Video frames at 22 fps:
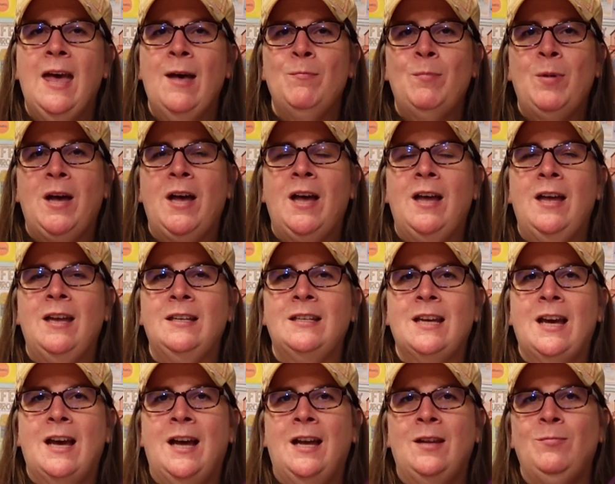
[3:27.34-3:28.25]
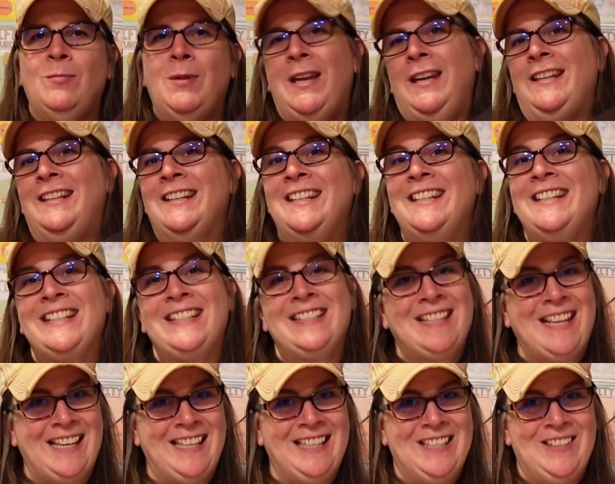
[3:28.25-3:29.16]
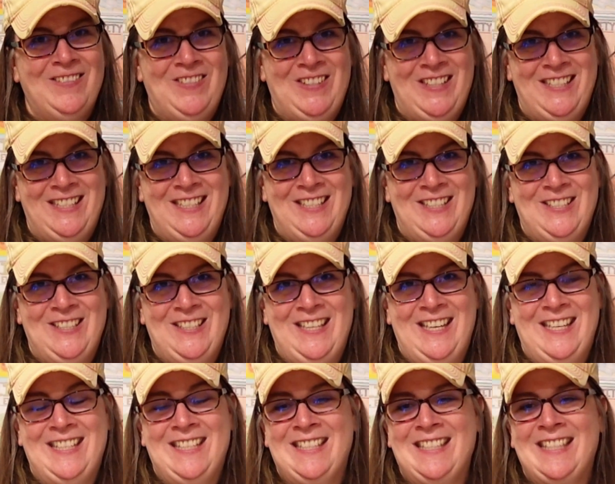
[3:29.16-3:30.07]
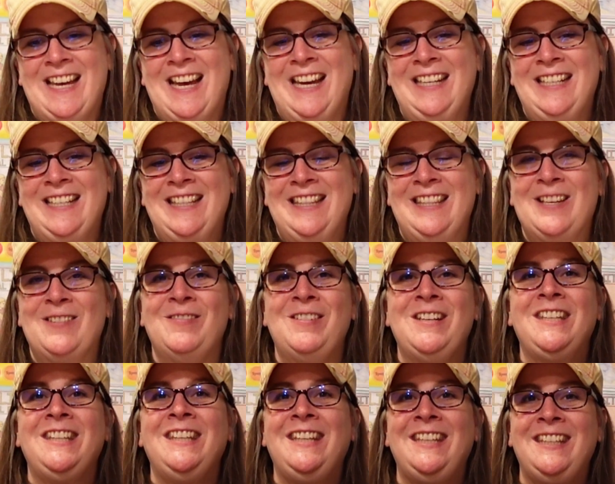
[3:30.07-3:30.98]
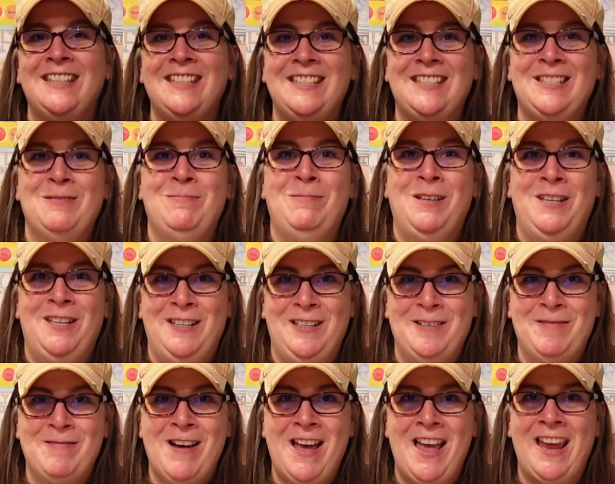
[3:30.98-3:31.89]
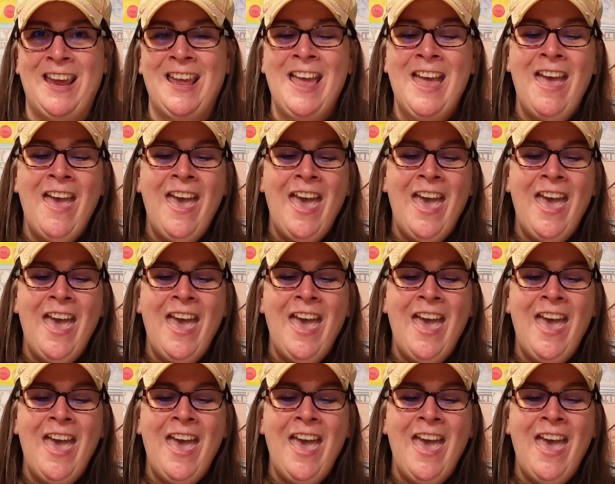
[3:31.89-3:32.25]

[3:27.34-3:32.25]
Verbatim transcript: but I made an executive decision and decided that we needed to put it away.